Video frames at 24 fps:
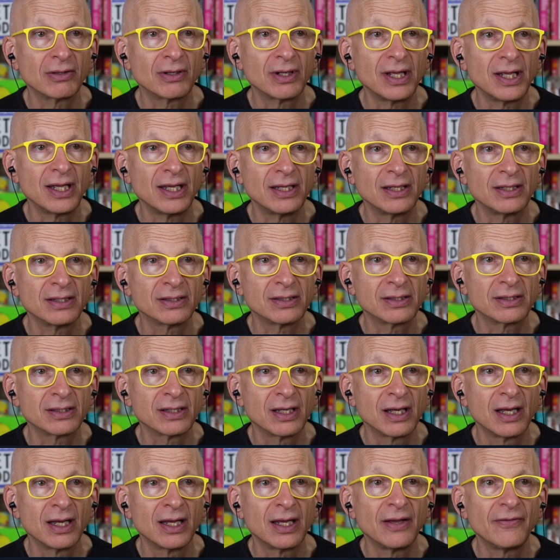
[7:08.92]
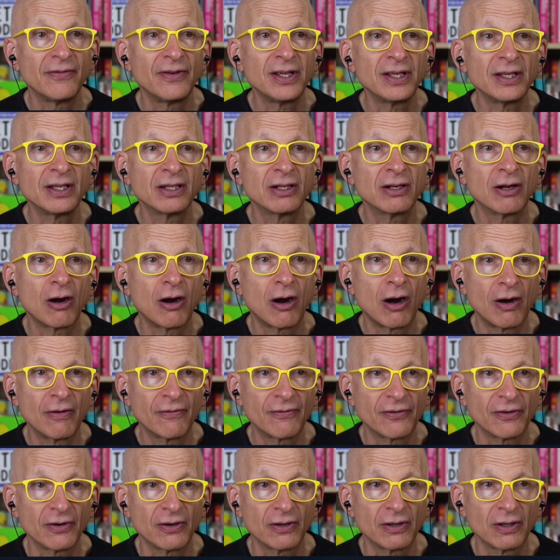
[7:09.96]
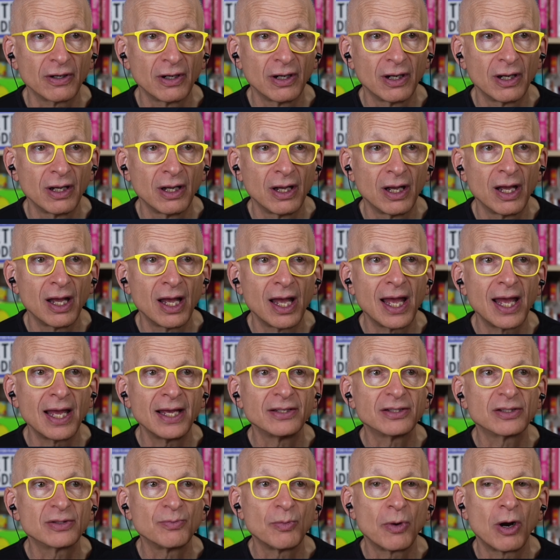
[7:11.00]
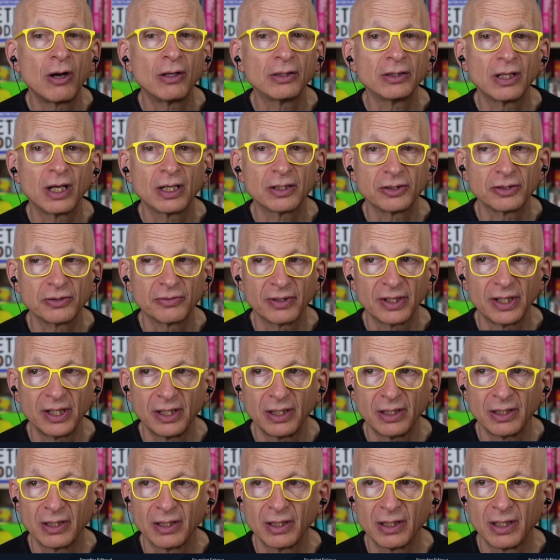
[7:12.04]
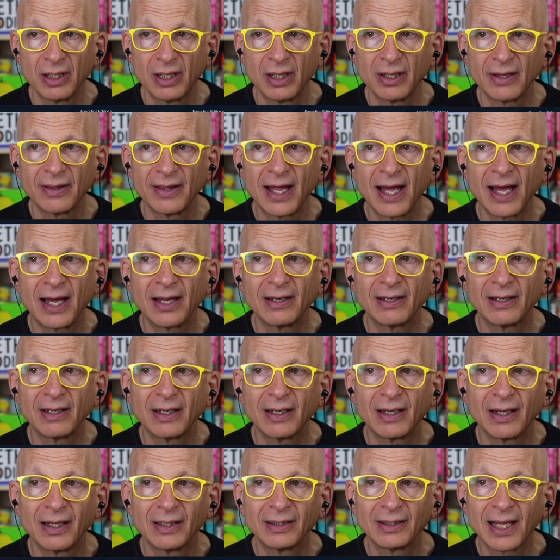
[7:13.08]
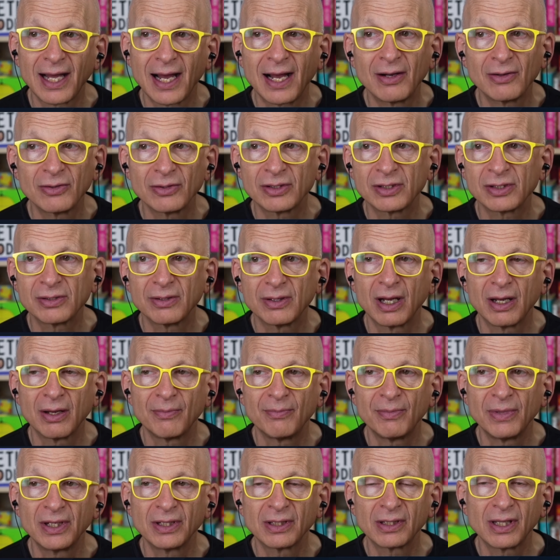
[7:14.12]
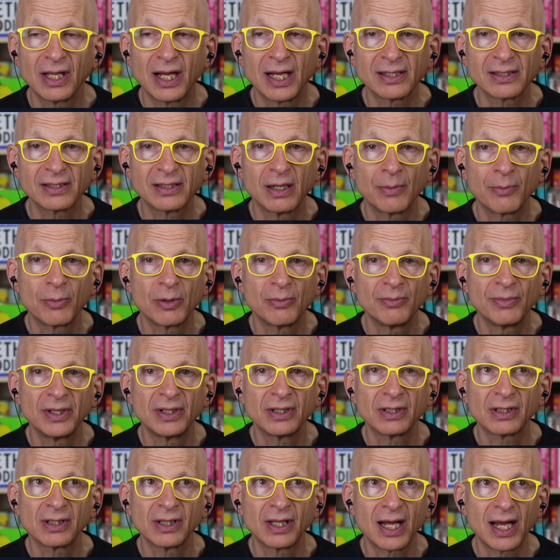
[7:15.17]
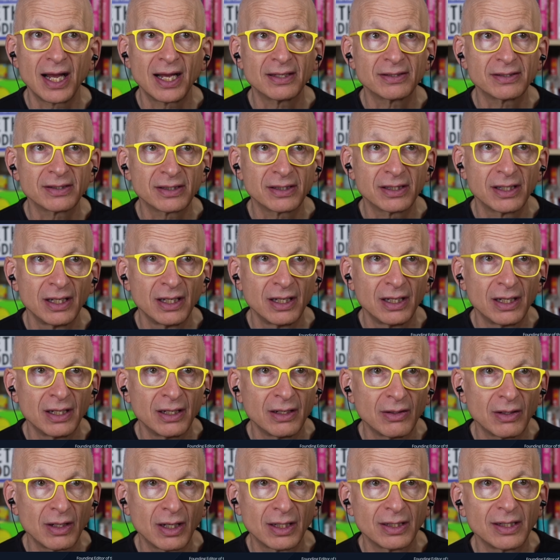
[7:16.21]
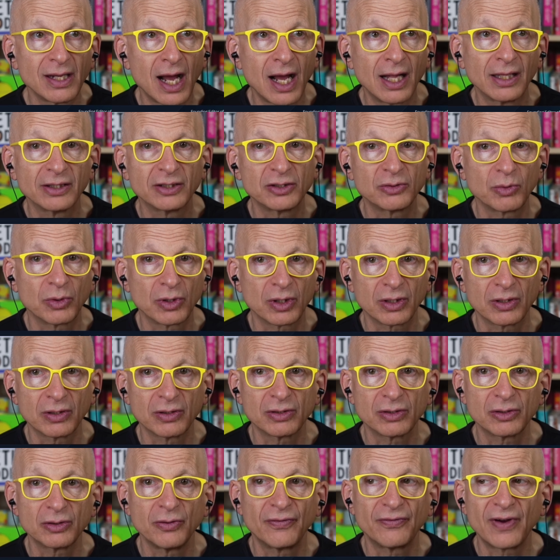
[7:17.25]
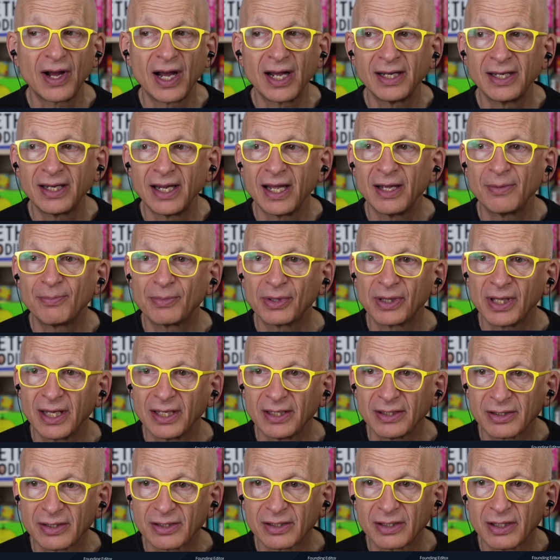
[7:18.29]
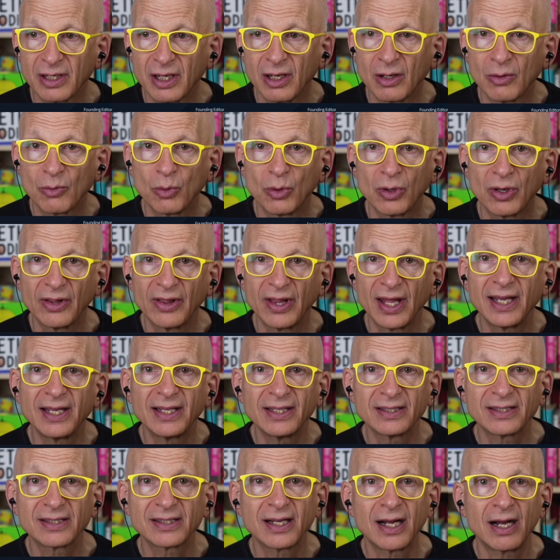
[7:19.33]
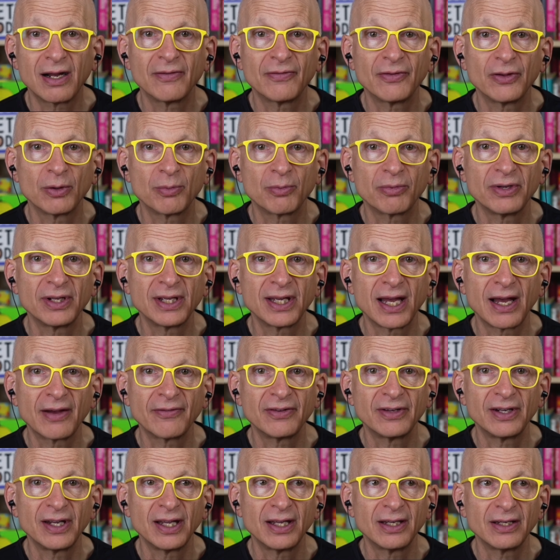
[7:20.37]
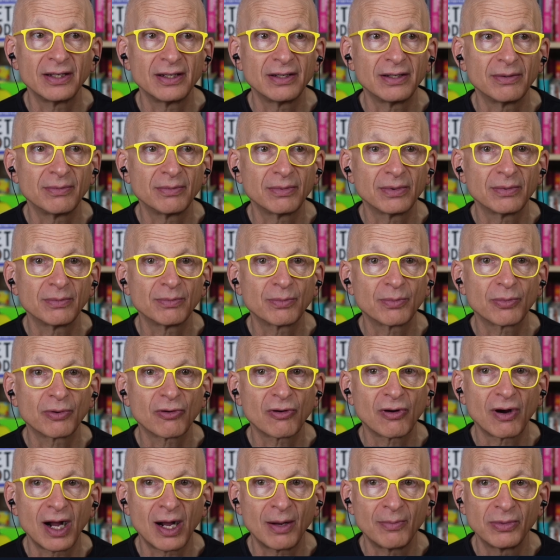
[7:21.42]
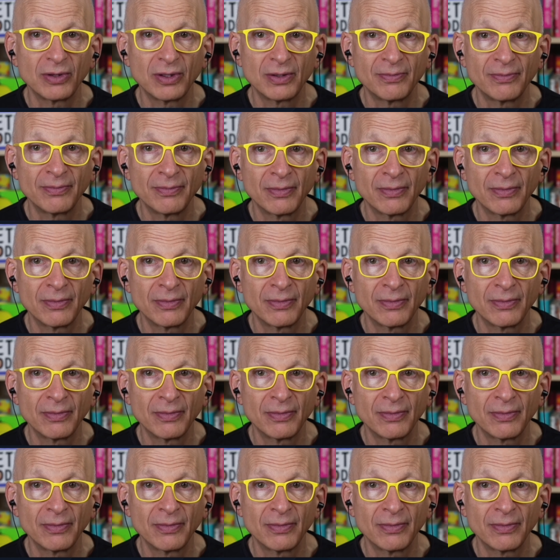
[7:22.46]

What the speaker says: is if he can offer a small luxury that allows middle class and upper middle class knowledge workers to find a place where they can solve their pre-caffeinated problem